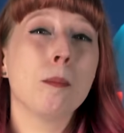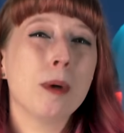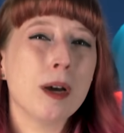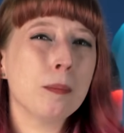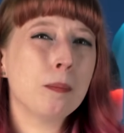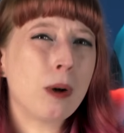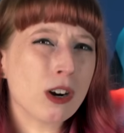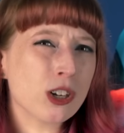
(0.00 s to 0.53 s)

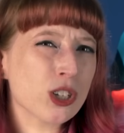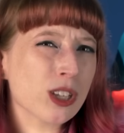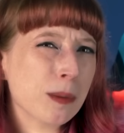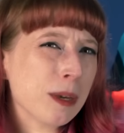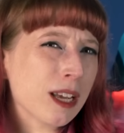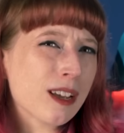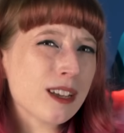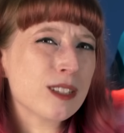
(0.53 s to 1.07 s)
but partially
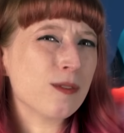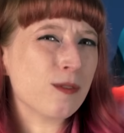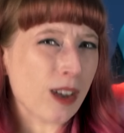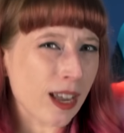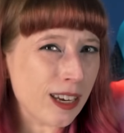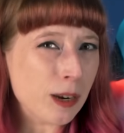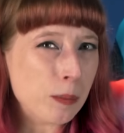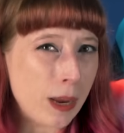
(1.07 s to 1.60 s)
because
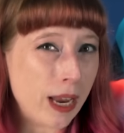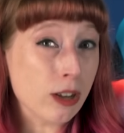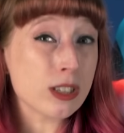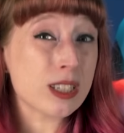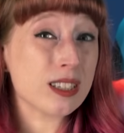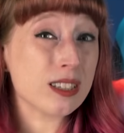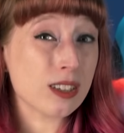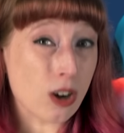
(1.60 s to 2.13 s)
fighting
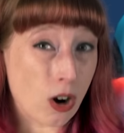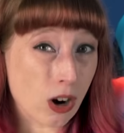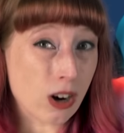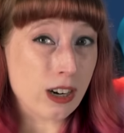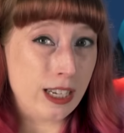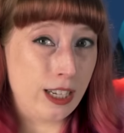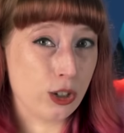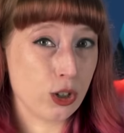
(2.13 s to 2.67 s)
males
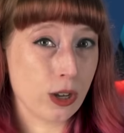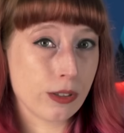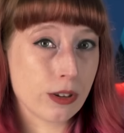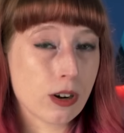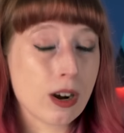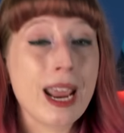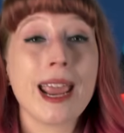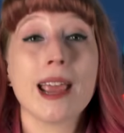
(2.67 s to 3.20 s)
scar each
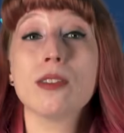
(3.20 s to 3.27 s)
other,